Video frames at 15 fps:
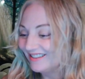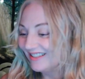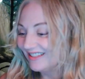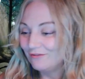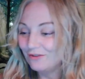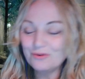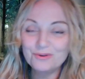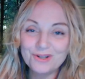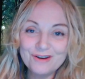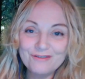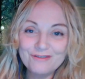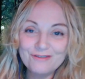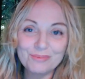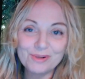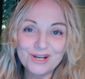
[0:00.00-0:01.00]
If you live
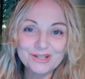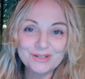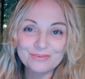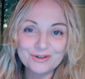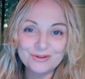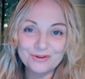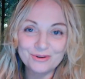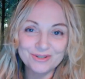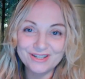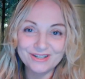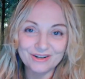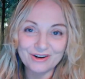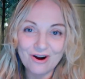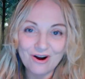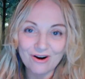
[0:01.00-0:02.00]
in a place where you don't need a
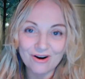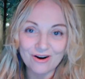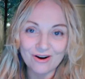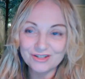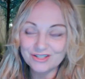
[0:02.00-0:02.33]
car,